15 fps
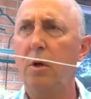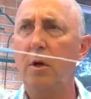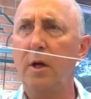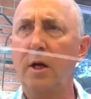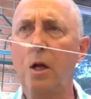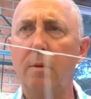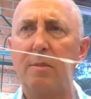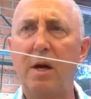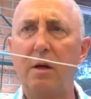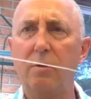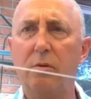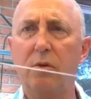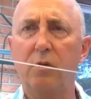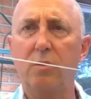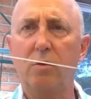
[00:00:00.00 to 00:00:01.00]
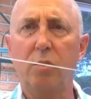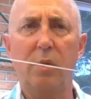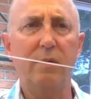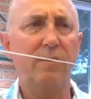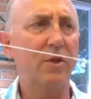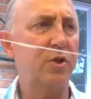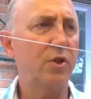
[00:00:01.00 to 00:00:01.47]
I got about
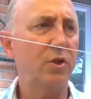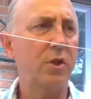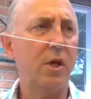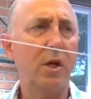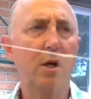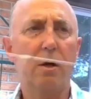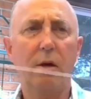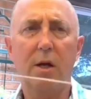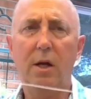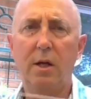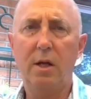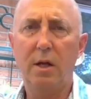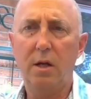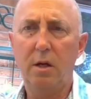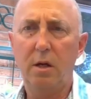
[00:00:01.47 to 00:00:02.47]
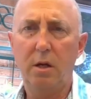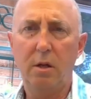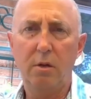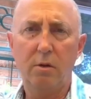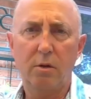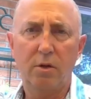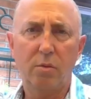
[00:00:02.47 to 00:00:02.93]
12 inches there, and then
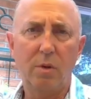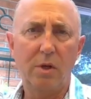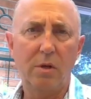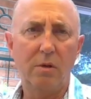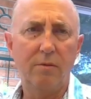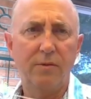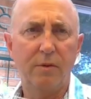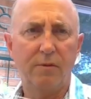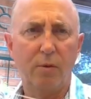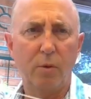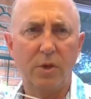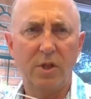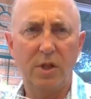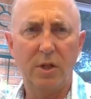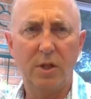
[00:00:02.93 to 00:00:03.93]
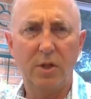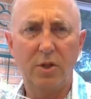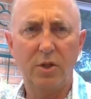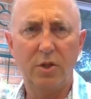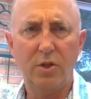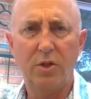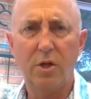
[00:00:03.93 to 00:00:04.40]
another 12 to 14
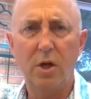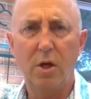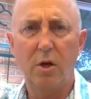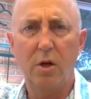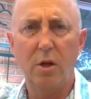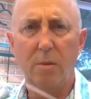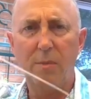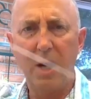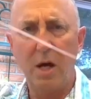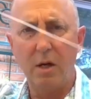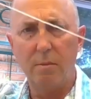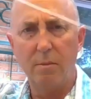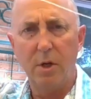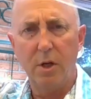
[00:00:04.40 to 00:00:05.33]
inches on the bottom.